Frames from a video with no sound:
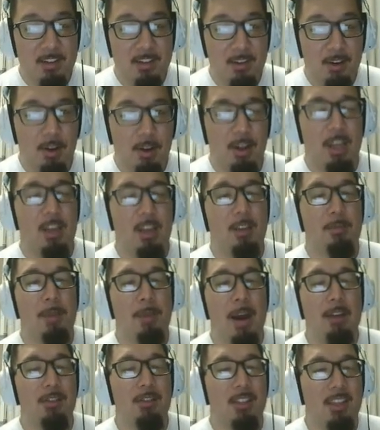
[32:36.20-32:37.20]
Oh,
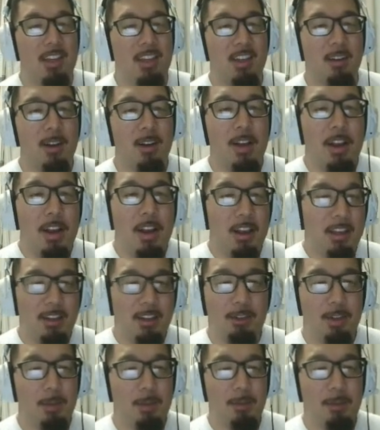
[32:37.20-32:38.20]
Miles Killer. He
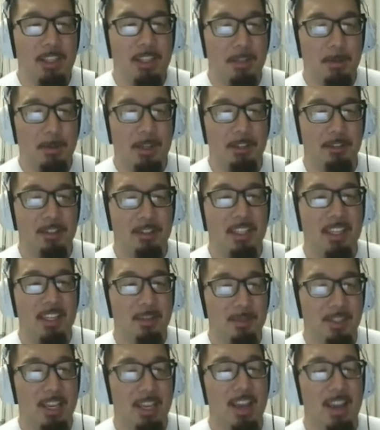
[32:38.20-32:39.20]
only plays special
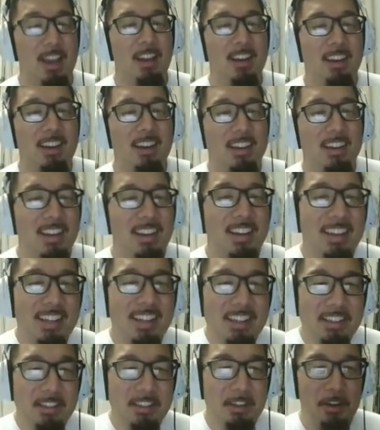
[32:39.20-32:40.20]
teams,
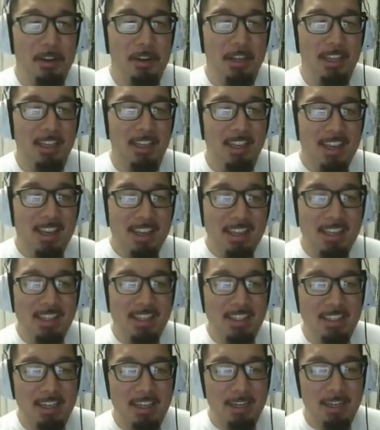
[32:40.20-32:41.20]
so
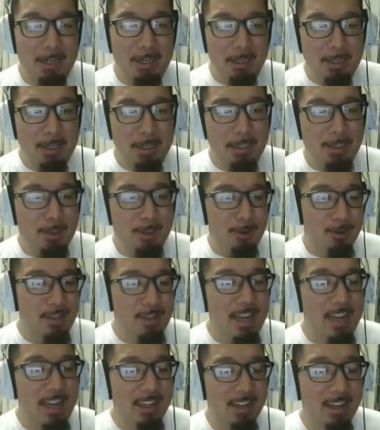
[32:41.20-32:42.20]
he's their
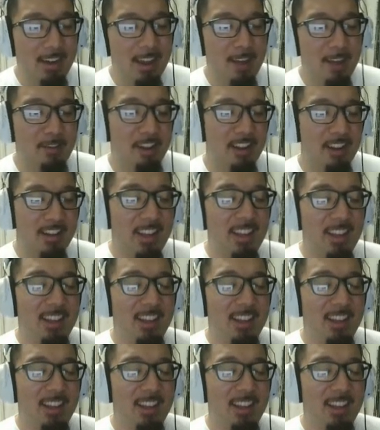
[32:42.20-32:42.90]
Dallin Levitt.